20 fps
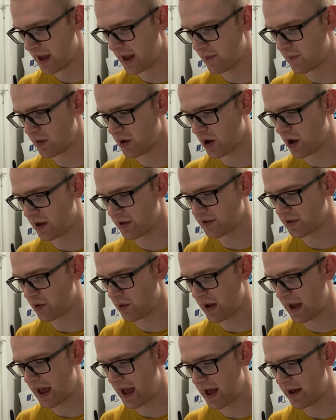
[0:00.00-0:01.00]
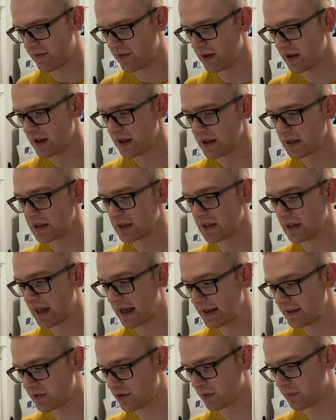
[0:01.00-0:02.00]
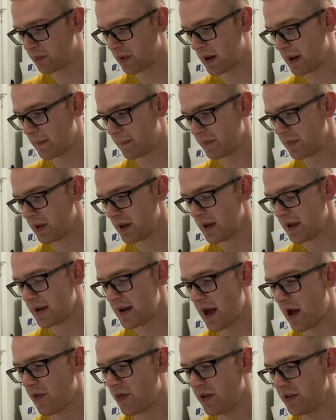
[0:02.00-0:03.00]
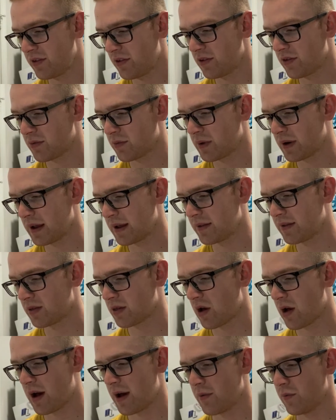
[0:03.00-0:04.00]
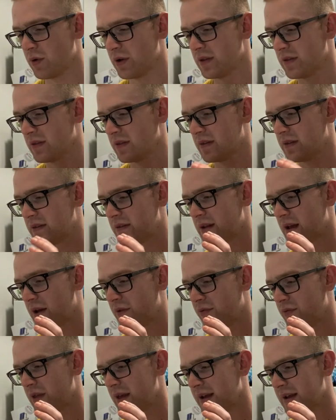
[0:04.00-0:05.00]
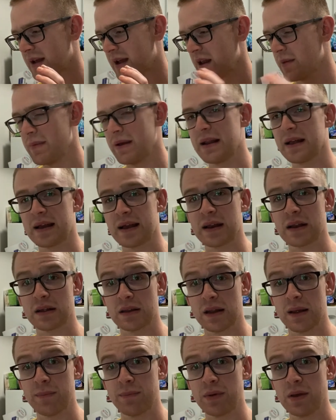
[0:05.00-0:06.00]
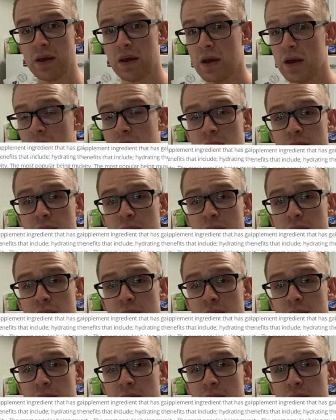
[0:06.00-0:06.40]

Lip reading: And we also have glycer pump. Now, this is what I thought was the stuff that kind of made it kind of clumpy,